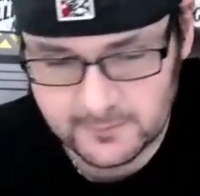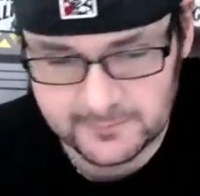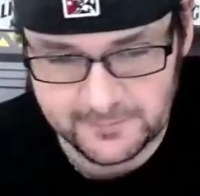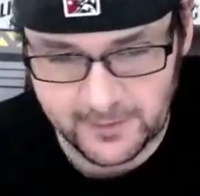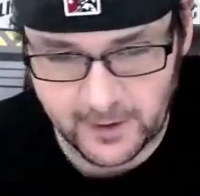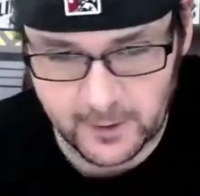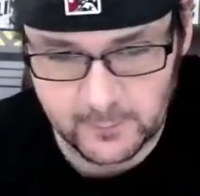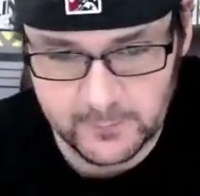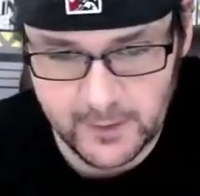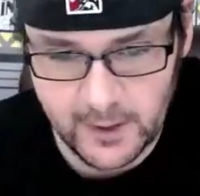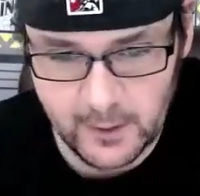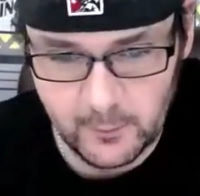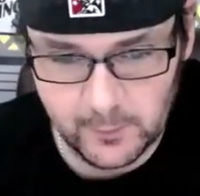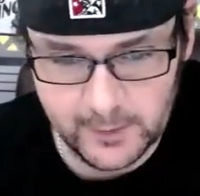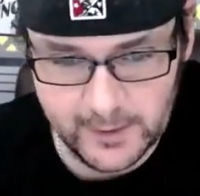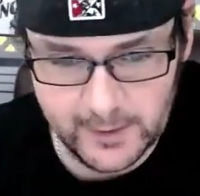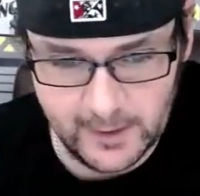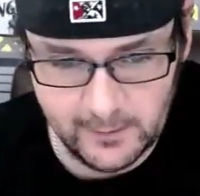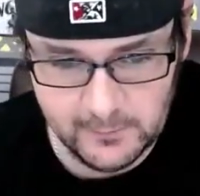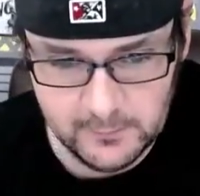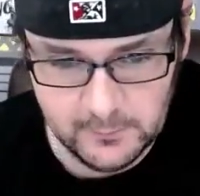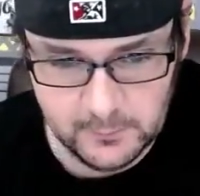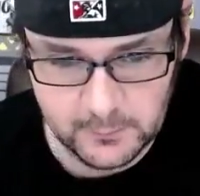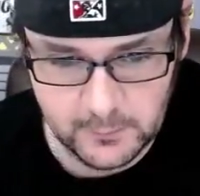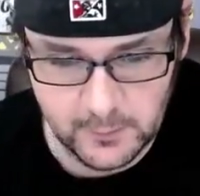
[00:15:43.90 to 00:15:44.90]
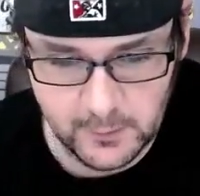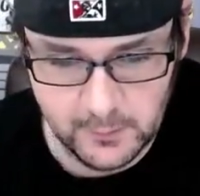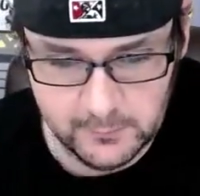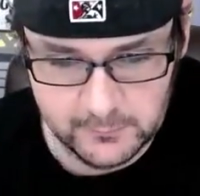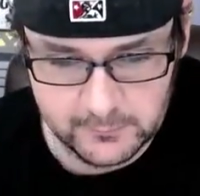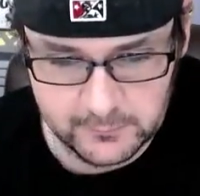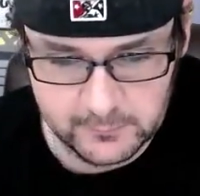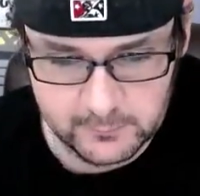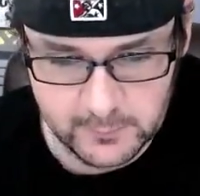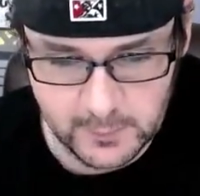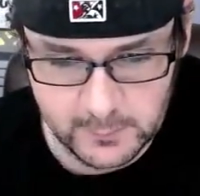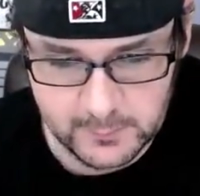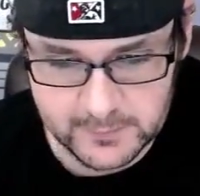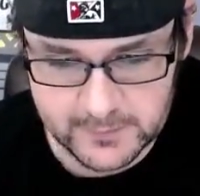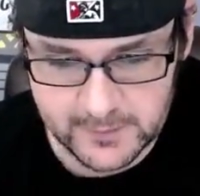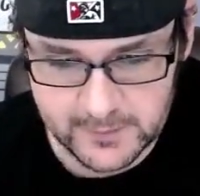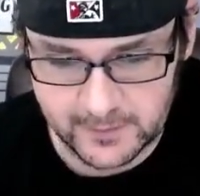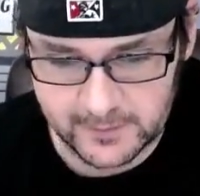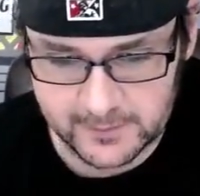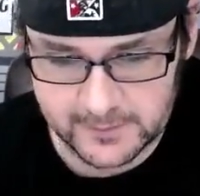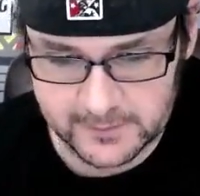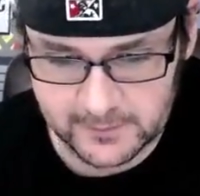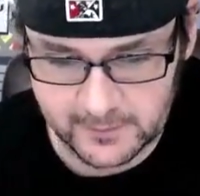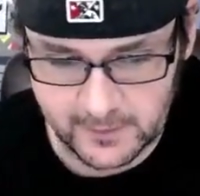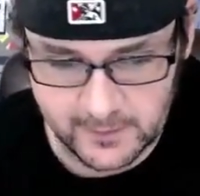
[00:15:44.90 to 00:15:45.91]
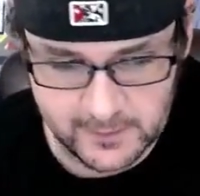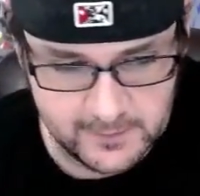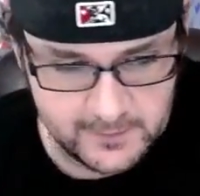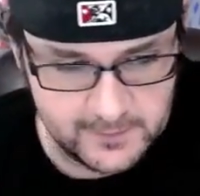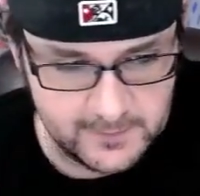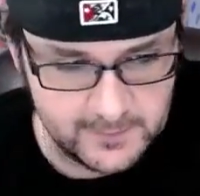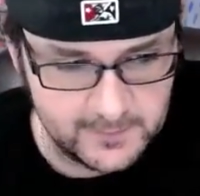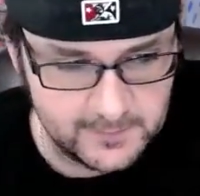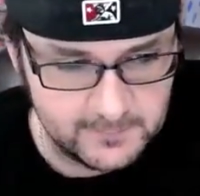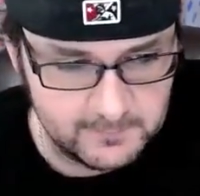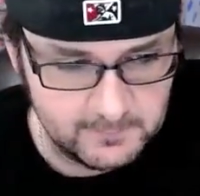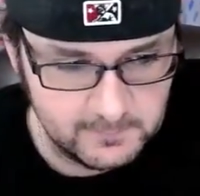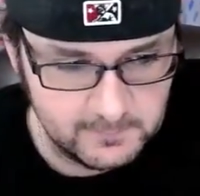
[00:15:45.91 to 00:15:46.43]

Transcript: farm that one out. Who knows? Maybe Target will get it now.